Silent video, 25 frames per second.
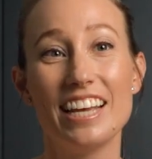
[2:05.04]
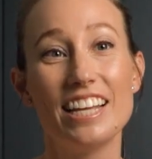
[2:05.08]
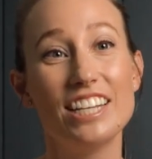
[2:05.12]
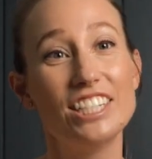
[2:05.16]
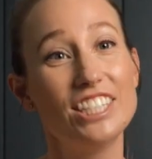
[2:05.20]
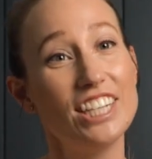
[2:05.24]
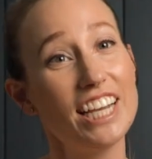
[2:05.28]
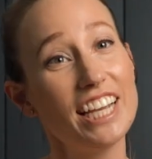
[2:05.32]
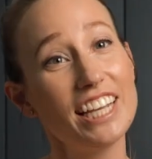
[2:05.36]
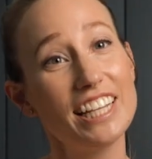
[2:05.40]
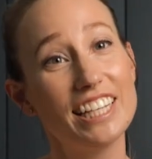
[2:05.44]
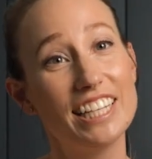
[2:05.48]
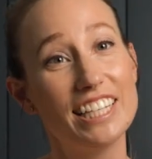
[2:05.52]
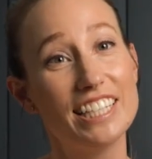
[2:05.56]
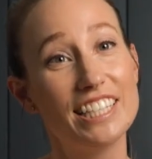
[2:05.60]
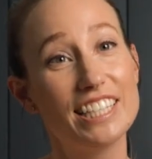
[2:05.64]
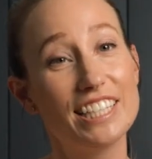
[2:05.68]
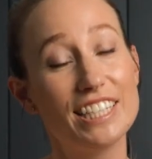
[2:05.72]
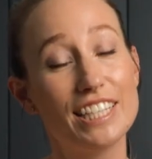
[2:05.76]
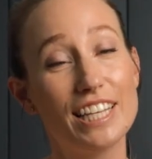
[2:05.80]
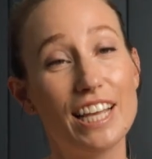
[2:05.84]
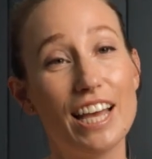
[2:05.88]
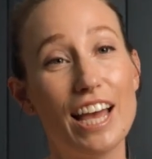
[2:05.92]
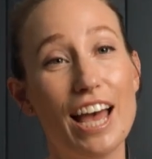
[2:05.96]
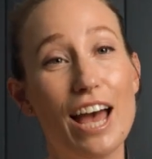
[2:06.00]
Checklists
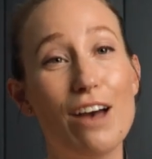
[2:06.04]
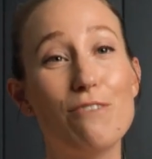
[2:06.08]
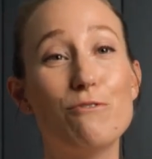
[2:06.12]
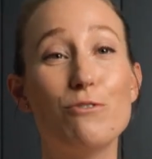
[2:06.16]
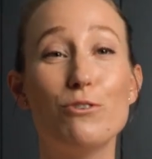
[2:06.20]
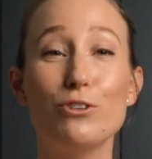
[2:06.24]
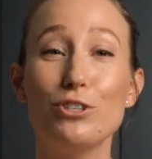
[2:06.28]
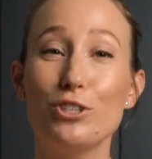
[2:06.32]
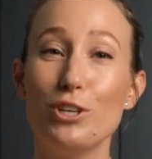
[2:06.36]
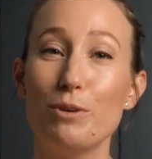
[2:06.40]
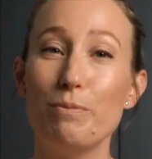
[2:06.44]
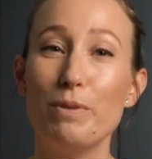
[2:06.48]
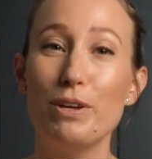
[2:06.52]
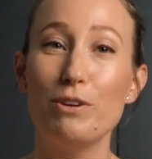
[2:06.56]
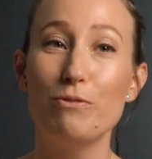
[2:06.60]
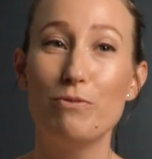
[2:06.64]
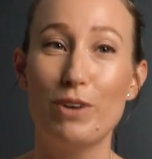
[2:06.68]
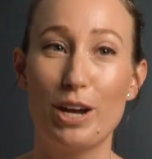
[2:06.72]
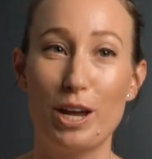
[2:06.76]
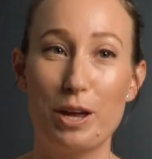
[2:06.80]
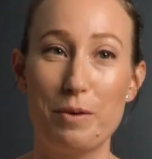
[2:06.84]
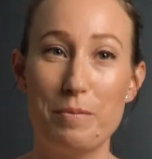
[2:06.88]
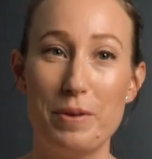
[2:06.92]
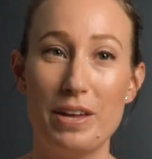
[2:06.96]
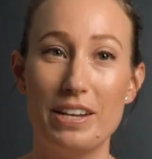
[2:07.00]
have also been
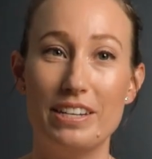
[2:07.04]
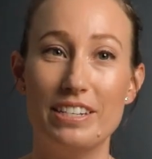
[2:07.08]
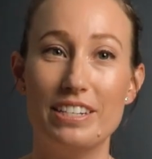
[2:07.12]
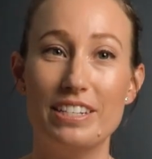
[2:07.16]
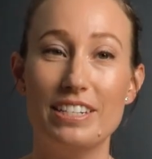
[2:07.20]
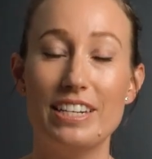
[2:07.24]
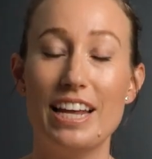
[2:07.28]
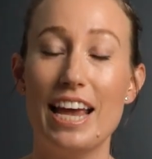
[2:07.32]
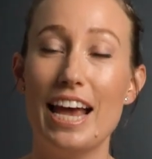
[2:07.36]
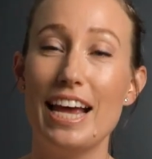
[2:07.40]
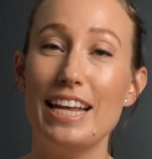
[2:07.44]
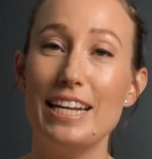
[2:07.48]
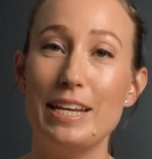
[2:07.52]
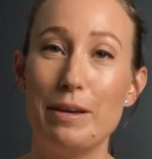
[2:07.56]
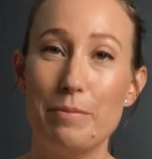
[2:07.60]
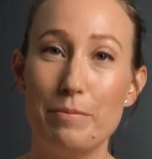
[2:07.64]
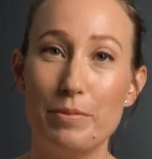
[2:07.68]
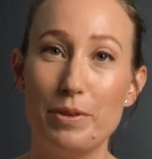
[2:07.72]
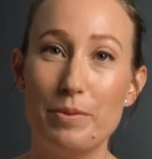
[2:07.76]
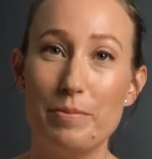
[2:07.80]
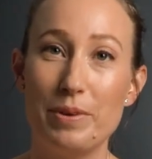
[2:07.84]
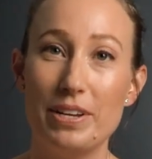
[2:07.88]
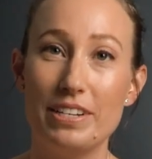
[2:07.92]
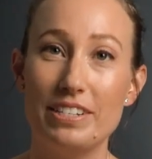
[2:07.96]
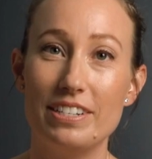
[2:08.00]
recommended and
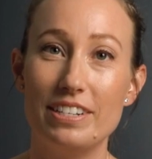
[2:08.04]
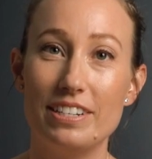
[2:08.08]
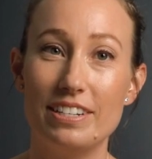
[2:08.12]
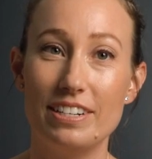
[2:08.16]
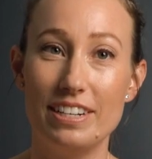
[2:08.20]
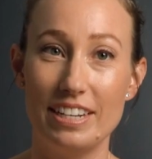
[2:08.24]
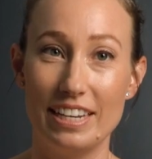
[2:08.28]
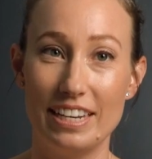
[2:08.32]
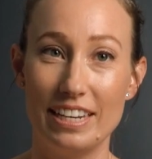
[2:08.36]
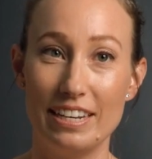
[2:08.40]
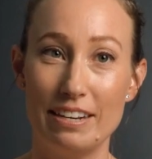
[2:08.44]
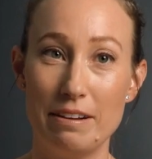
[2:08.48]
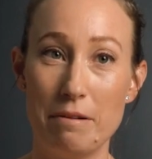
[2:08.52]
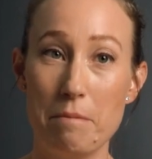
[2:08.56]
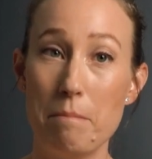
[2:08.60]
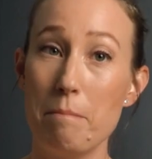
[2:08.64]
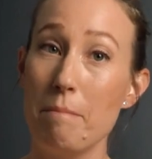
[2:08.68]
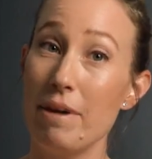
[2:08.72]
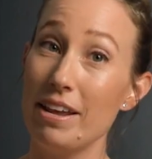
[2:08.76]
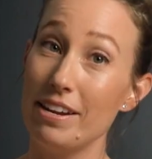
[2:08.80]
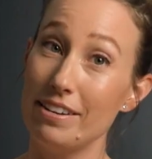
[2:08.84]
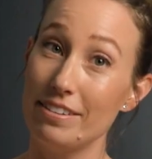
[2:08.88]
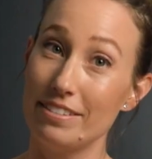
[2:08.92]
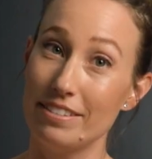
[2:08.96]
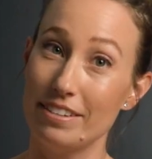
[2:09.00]
implemented in
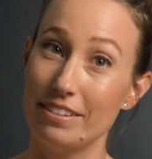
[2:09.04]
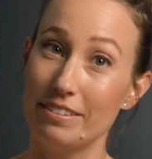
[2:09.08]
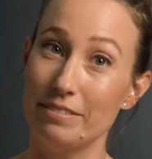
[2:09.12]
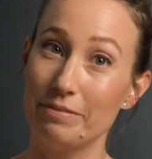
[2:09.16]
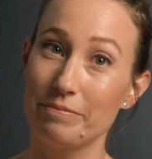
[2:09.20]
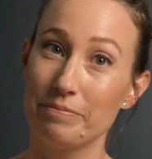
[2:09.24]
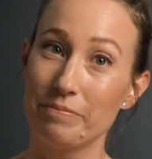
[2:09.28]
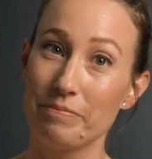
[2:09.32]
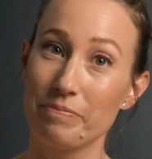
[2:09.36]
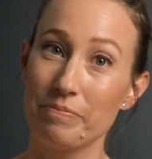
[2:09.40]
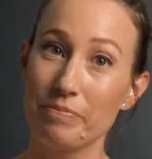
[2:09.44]
medicine.